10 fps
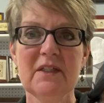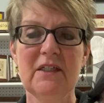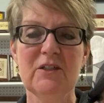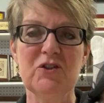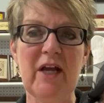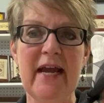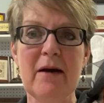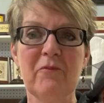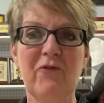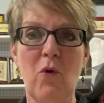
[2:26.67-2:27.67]
sham
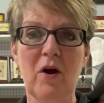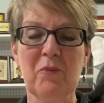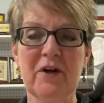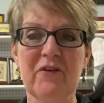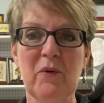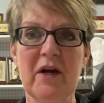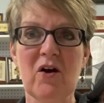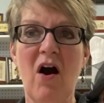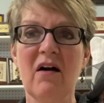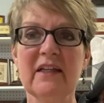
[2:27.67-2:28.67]
form, whatever you want to
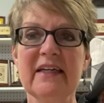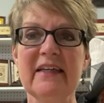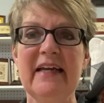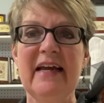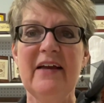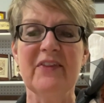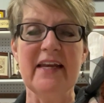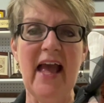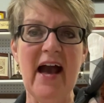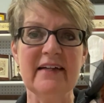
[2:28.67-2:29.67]
call it, that
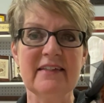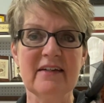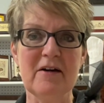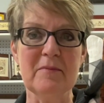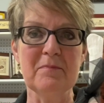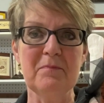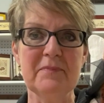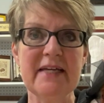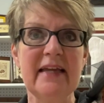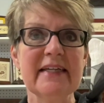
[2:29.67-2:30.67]
had
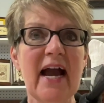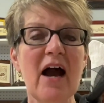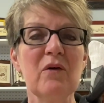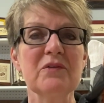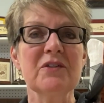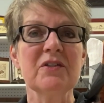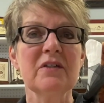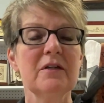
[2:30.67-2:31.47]
10 count.